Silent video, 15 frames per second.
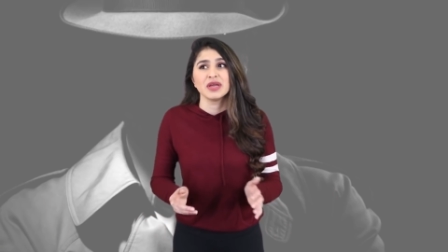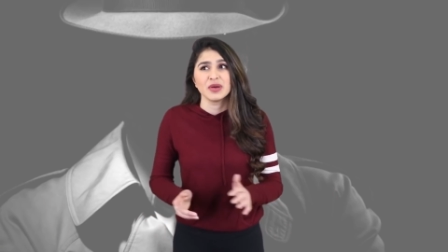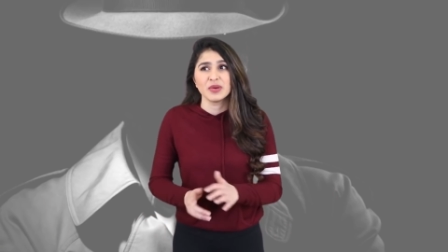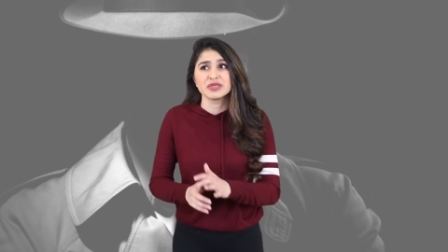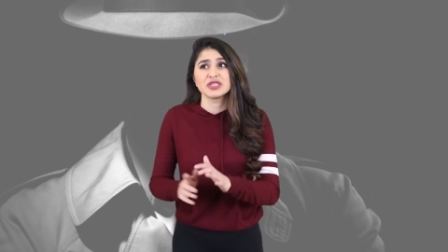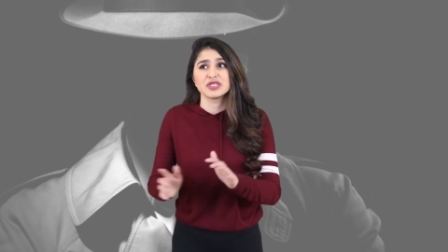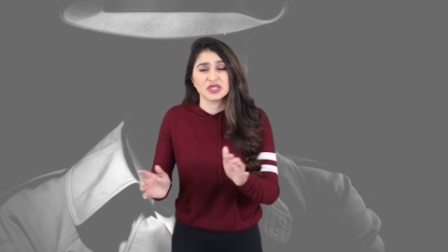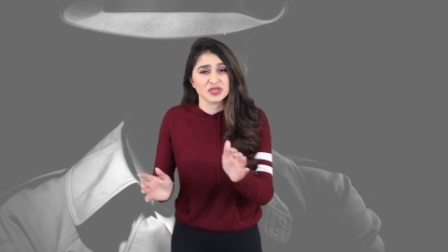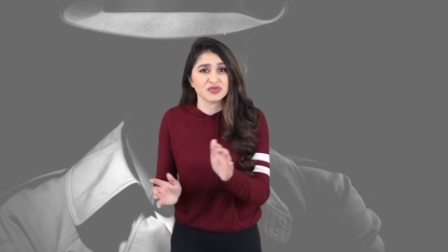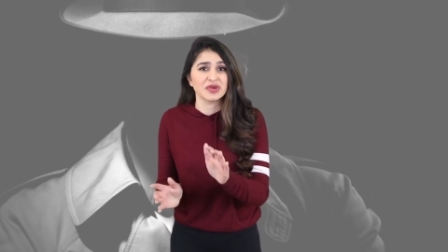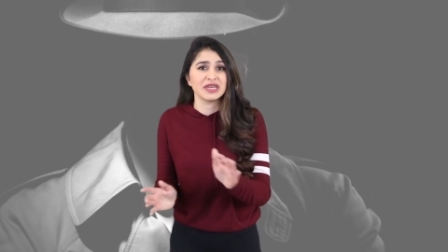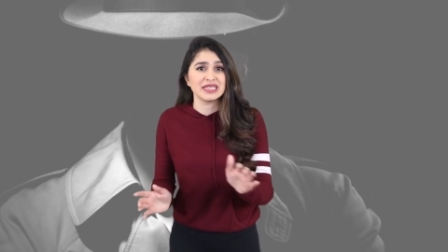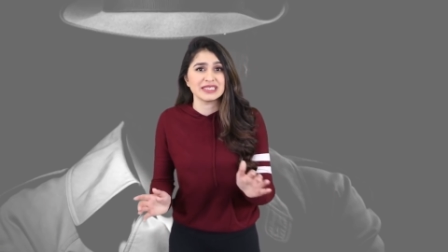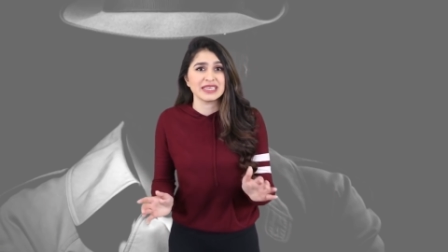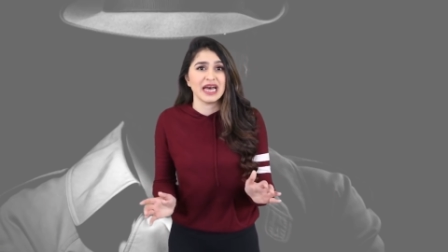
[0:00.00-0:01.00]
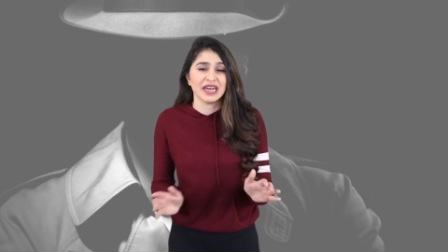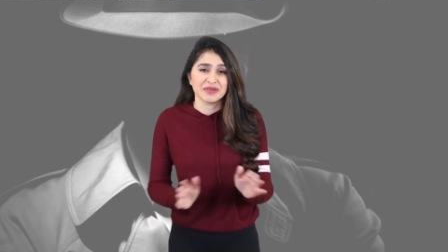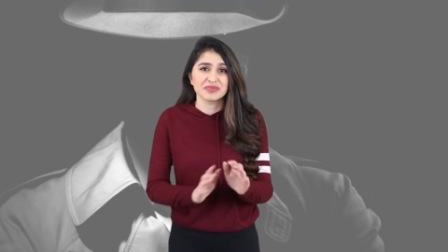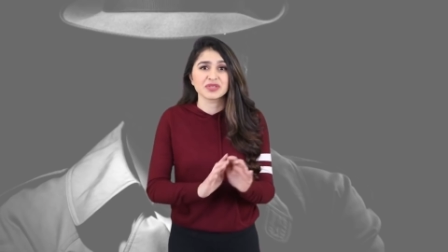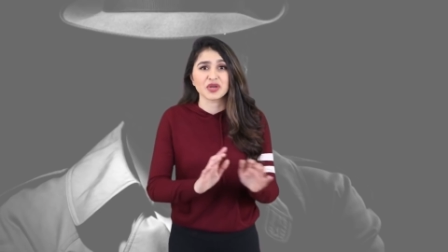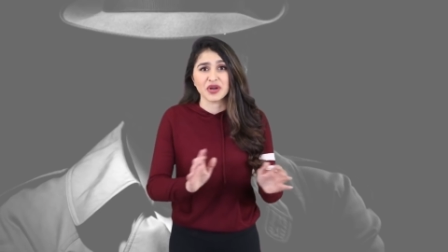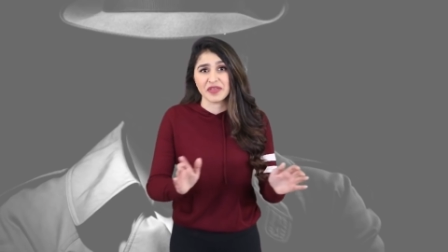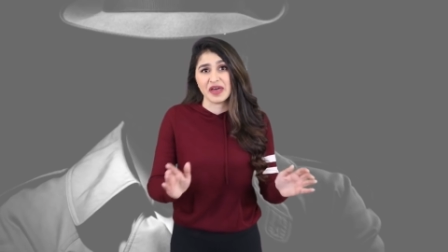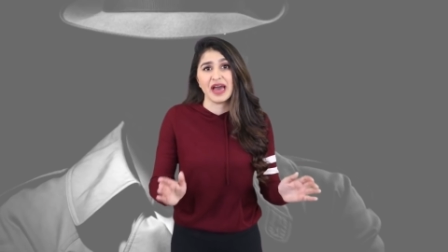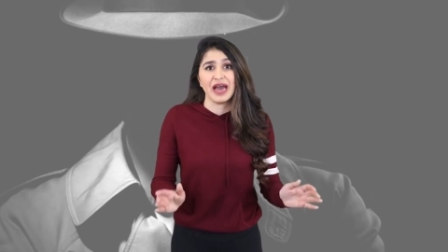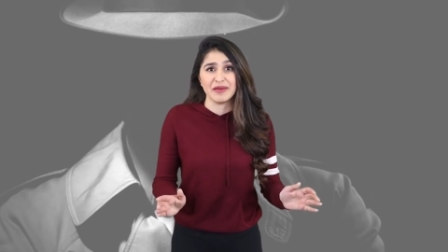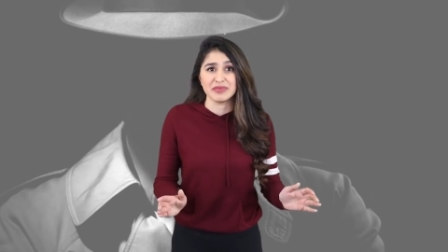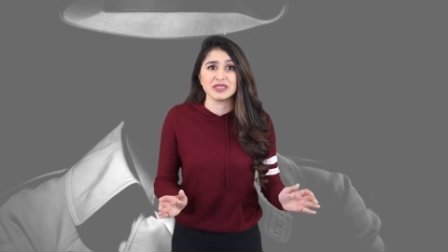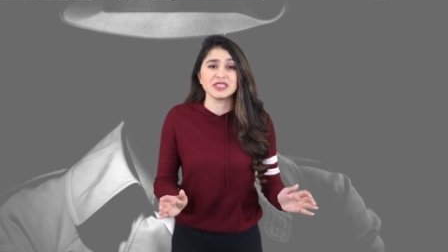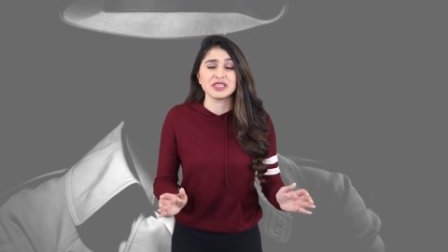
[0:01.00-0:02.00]
which is just really sad, I'm sorry that
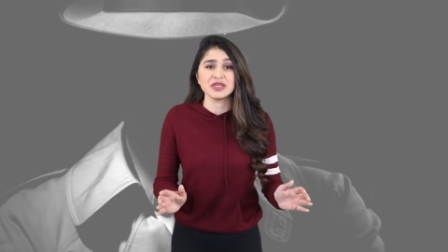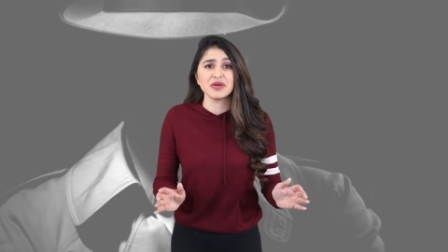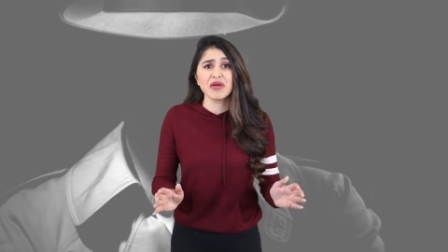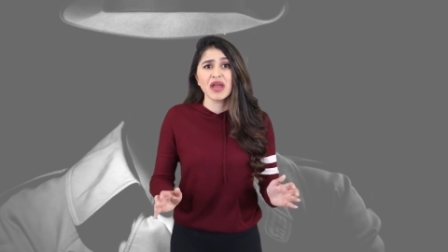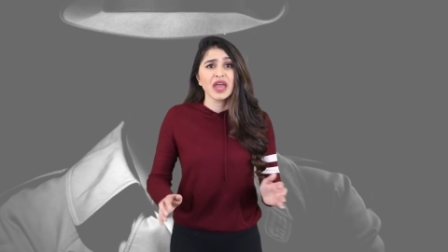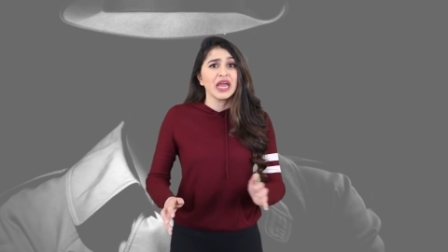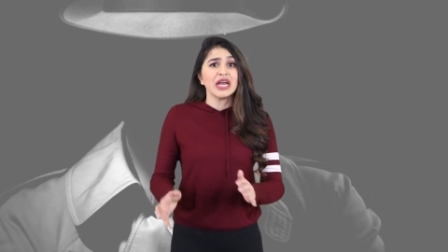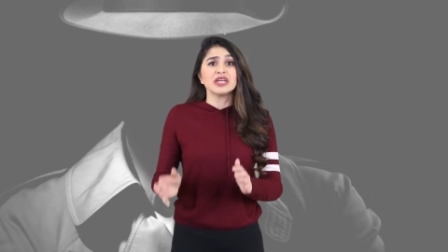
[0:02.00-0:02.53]
happened to you.